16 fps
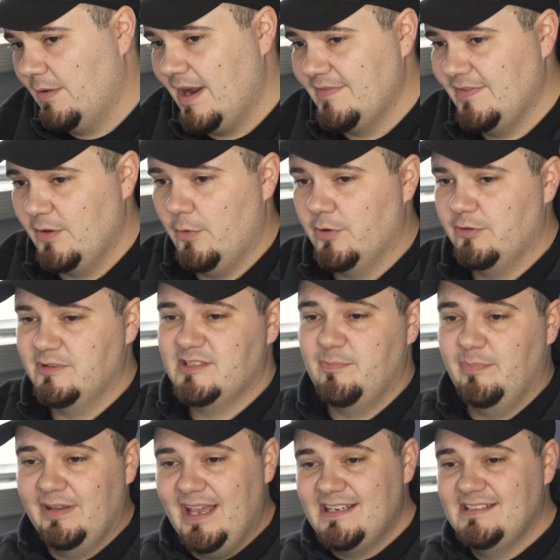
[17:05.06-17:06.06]
right. The order is
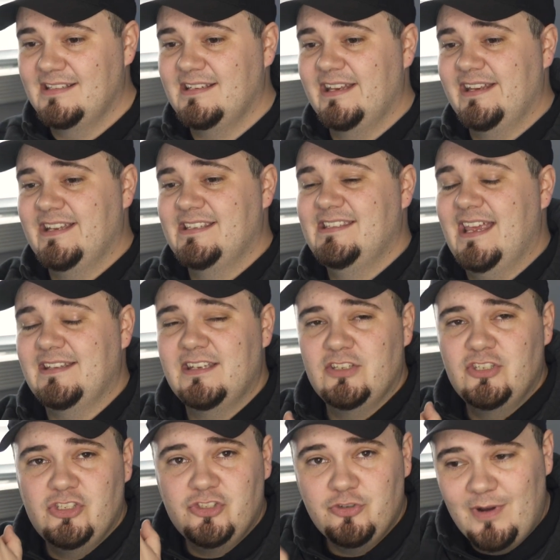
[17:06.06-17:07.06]
placed. It's getting sent
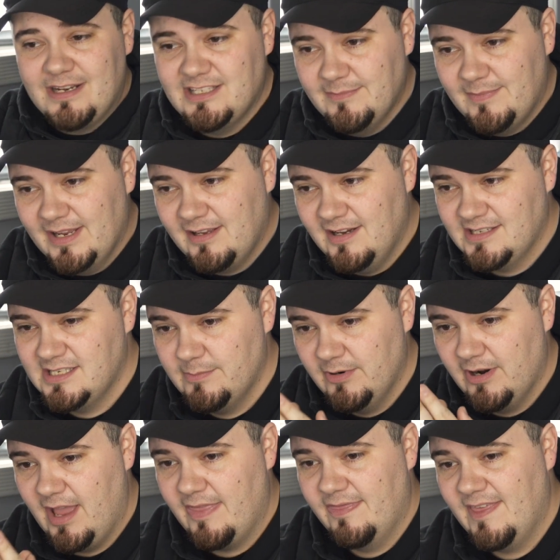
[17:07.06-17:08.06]
straight to my
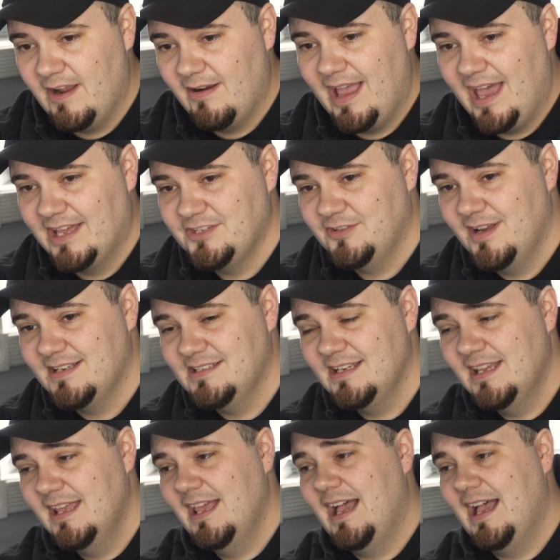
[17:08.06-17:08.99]
customer at their address.